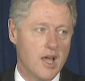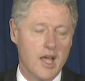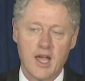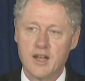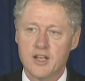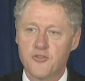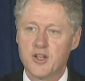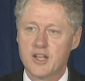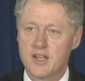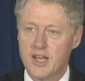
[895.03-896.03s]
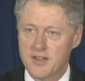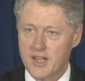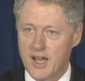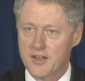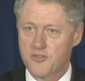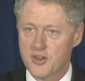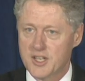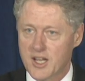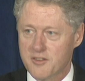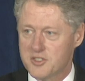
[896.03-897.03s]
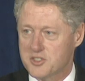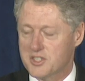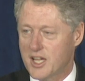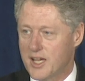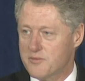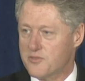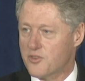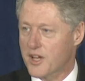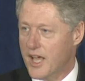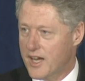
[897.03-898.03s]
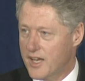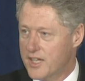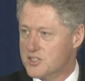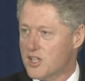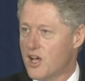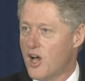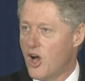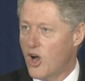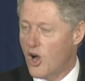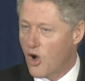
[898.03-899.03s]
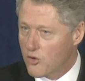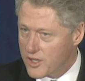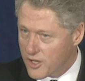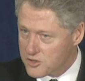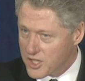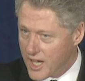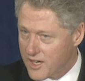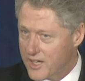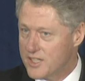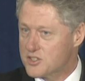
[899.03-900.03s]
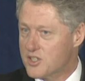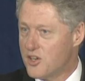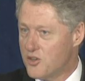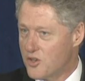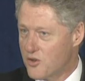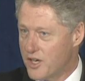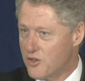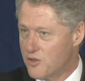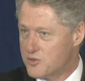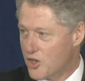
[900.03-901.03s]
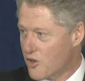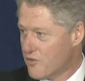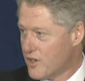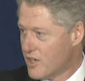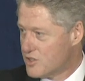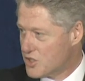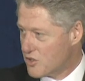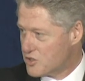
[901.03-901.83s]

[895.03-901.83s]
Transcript: And if we could get that free television time for candidates, only those candidates who agree to observe certain